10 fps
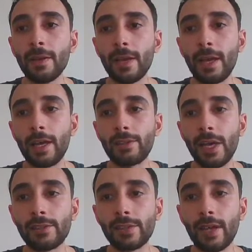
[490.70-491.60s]
And
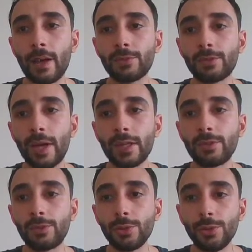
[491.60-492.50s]
right here I'm
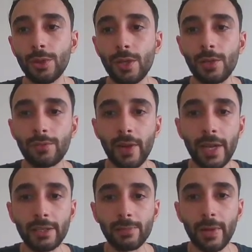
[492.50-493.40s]
trying to
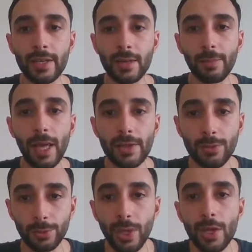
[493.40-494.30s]
find my supply
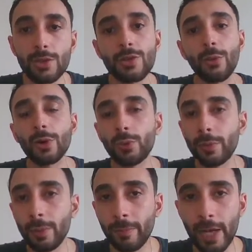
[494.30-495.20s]
zone. So what we
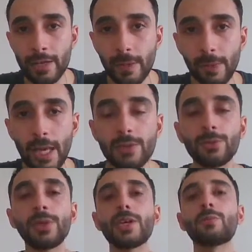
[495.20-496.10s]
mean by a supply
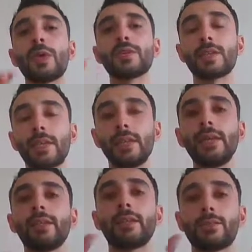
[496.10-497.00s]
zone is
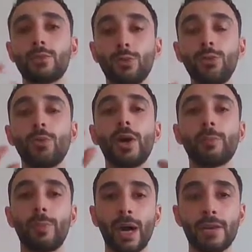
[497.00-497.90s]
basically the zone where
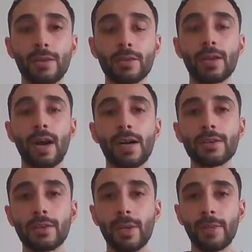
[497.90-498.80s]
buyers are
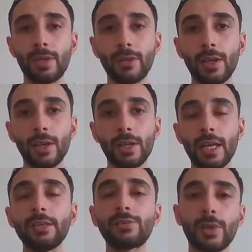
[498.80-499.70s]
stepping
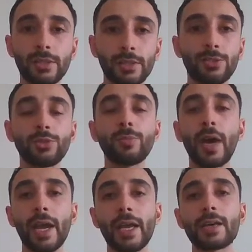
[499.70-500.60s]
interested to
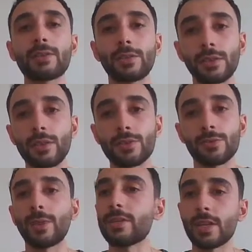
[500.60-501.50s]
buy a certain
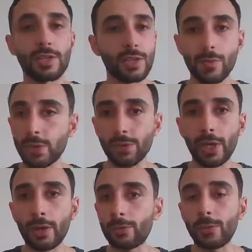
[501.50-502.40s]
instrument, such as
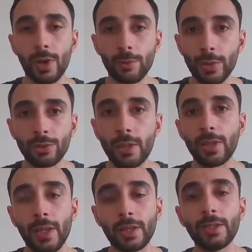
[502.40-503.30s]
Bitcoin. If we are in
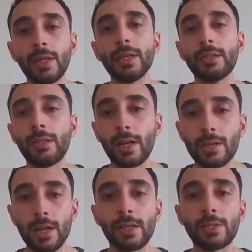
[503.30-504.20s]
Bitcoin, then there
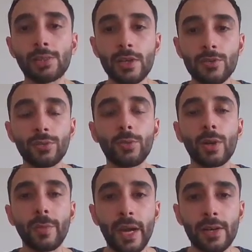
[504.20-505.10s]
is an interest zone
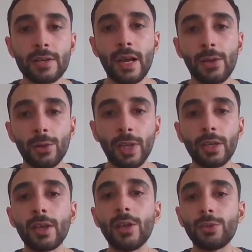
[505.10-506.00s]
where buyers are
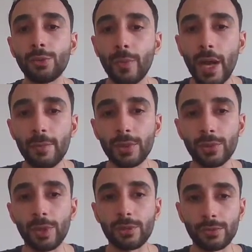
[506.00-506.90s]
looking to buy
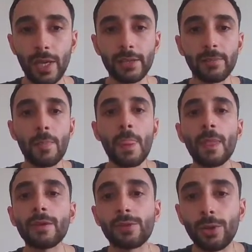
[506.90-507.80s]
Bitcoin, right?
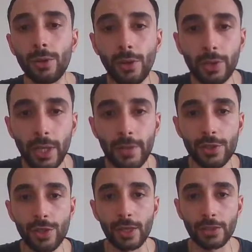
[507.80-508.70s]
So looking at the
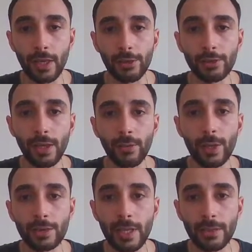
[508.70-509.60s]
chart, can you tell
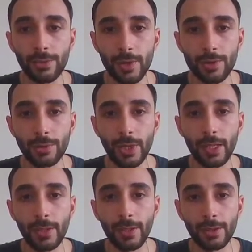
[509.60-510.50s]
where is the interest zone
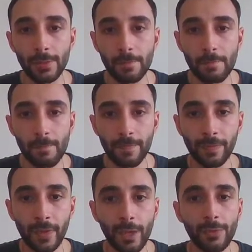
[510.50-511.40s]
right here?
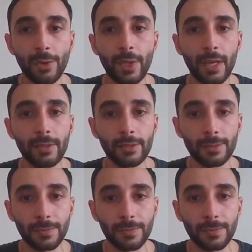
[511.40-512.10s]
If you look at it,